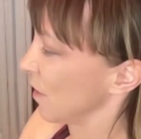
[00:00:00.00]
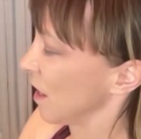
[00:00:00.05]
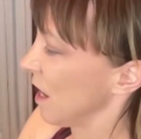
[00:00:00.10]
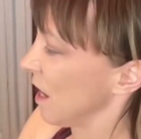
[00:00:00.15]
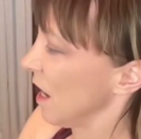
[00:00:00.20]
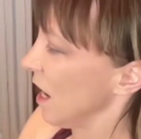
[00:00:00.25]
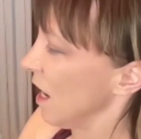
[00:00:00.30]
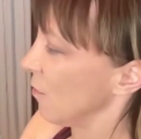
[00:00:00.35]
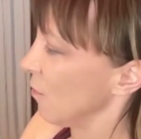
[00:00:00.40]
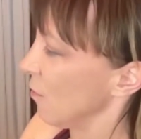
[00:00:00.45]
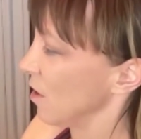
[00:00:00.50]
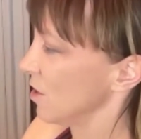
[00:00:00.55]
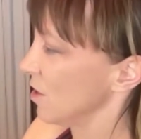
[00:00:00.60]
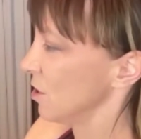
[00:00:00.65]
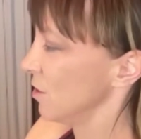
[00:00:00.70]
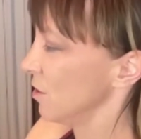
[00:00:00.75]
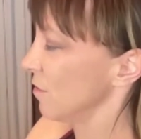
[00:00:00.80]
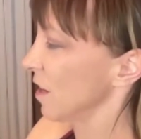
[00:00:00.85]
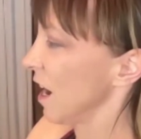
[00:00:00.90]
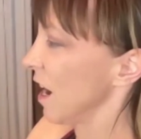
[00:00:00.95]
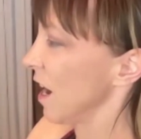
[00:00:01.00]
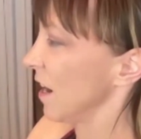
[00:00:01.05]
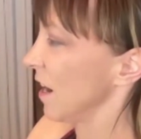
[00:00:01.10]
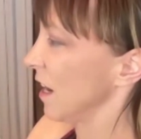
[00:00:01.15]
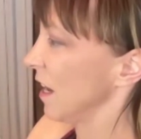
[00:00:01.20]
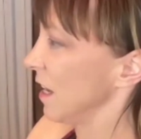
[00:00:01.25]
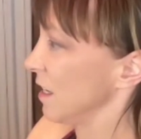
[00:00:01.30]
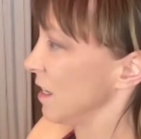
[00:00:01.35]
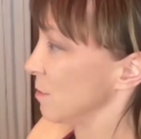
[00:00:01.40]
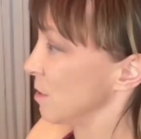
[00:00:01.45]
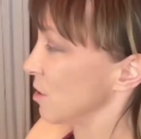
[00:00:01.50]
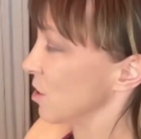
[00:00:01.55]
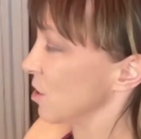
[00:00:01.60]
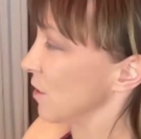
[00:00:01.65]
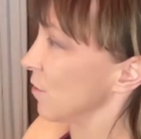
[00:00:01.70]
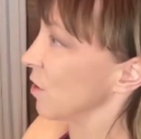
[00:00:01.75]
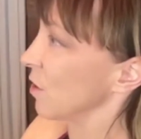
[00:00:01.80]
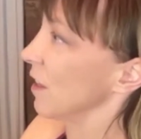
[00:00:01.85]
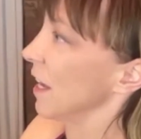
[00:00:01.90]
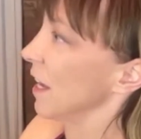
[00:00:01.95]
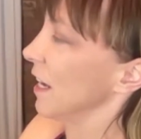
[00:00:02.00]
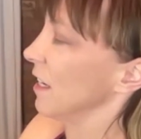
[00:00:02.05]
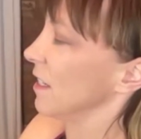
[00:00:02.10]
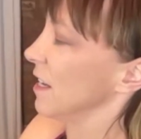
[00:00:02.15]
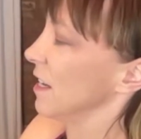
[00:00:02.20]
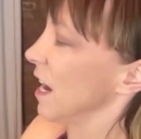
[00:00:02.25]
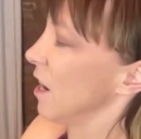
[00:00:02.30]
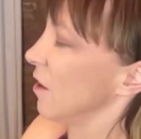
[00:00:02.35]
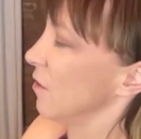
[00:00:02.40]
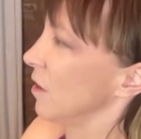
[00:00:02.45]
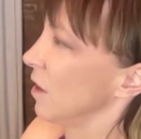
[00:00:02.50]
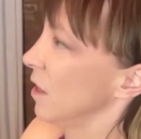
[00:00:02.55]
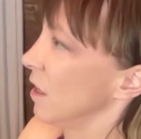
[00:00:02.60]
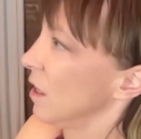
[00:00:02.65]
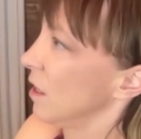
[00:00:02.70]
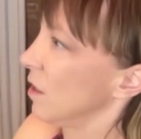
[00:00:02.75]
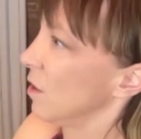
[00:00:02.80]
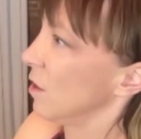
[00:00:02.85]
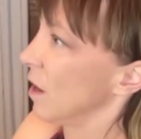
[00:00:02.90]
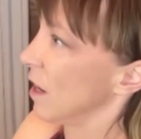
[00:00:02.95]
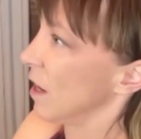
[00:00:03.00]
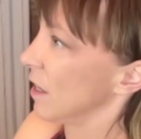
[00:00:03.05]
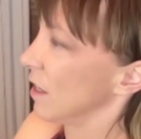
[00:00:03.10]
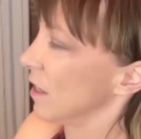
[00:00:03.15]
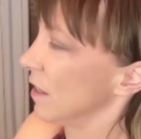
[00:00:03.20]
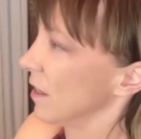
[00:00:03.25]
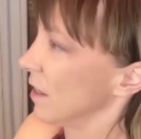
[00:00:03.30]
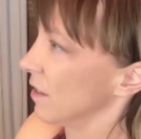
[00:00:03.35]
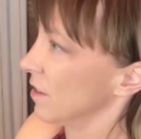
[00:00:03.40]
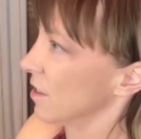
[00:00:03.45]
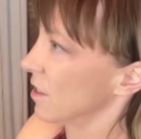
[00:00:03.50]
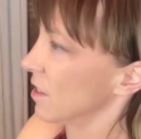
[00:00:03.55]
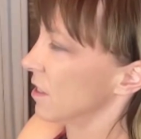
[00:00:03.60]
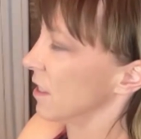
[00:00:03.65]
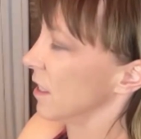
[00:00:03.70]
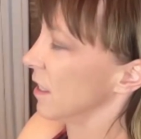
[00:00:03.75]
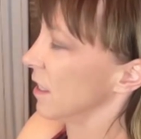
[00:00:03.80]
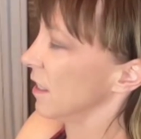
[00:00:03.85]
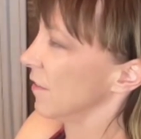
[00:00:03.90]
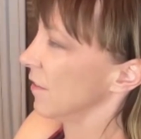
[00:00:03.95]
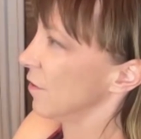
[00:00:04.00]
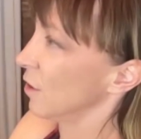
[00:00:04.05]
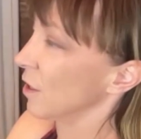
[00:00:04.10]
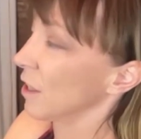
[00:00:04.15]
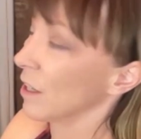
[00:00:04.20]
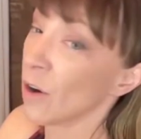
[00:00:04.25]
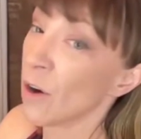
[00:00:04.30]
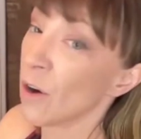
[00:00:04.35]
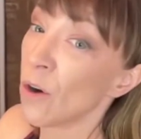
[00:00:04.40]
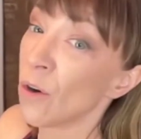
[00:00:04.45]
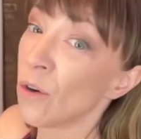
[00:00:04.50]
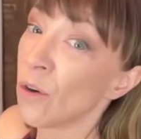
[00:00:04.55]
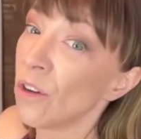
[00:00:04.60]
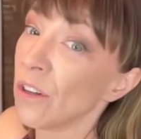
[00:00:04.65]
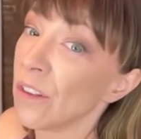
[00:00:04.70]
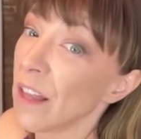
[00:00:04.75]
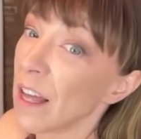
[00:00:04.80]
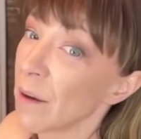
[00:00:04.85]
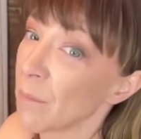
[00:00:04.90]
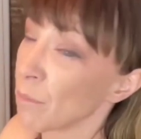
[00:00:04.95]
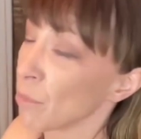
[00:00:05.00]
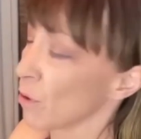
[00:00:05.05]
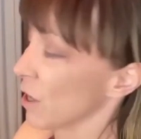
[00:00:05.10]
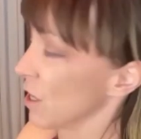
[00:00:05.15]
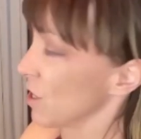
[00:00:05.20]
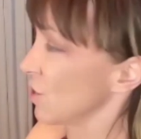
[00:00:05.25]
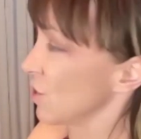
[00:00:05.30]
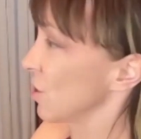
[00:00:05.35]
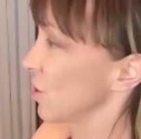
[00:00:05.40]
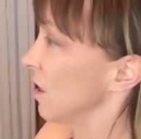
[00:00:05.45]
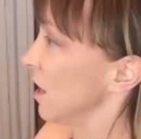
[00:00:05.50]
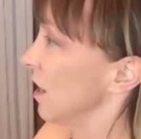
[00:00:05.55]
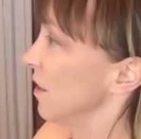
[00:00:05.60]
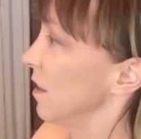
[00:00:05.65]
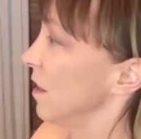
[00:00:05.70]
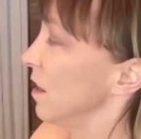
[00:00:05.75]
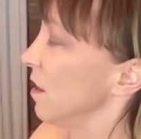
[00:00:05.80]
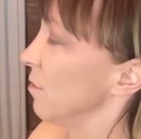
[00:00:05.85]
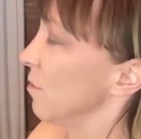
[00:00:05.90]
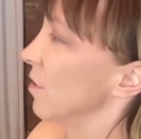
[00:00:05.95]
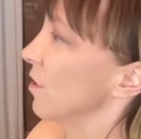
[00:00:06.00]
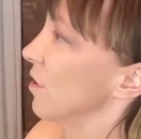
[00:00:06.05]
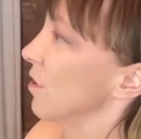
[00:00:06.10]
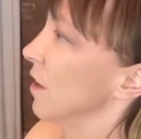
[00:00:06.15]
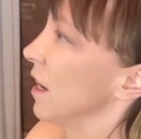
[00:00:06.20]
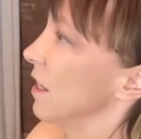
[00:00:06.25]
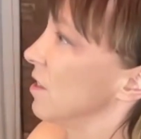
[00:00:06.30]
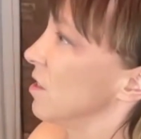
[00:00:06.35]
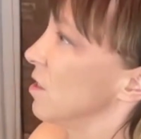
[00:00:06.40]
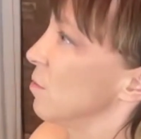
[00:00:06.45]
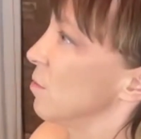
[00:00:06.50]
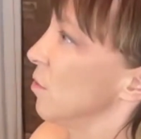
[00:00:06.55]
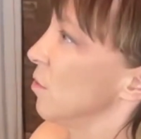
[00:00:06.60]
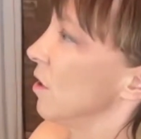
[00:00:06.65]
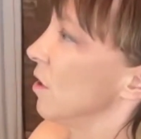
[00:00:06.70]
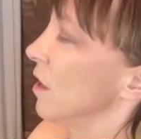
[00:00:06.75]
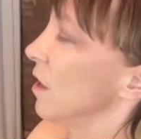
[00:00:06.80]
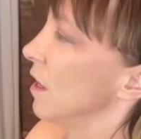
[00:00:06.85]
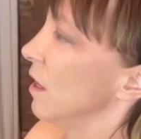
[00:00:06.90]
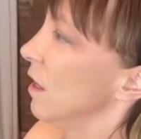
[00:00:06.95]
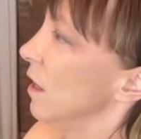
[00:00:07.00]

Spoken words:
And once you've got it, and especially if you're laying down, you want to see if you can hold that pressure on there with your head supported.